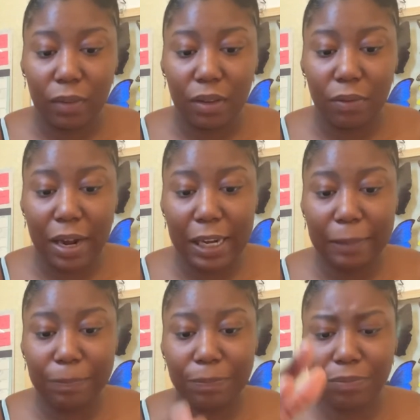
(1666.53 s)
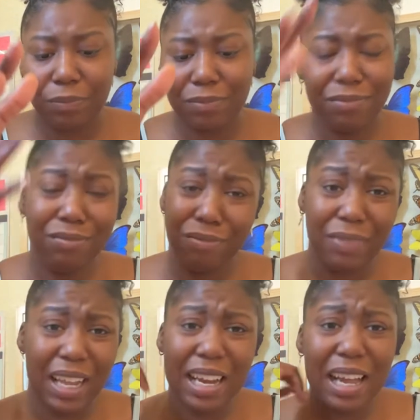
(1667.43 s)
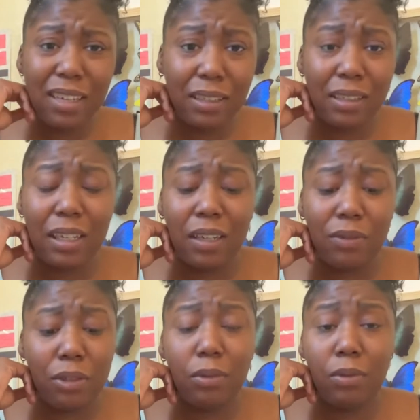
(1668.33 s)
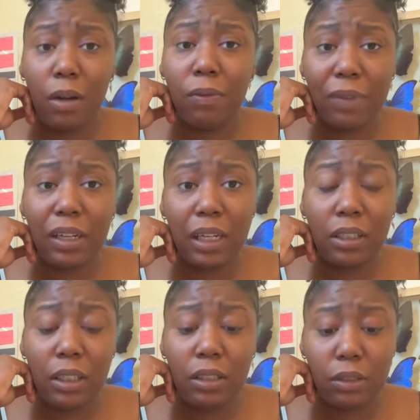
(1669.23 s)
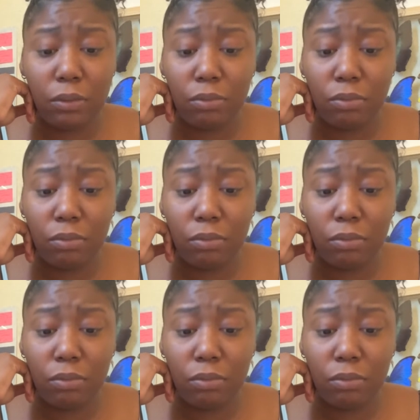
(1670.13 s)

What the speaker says: right? And not just love too, financially too,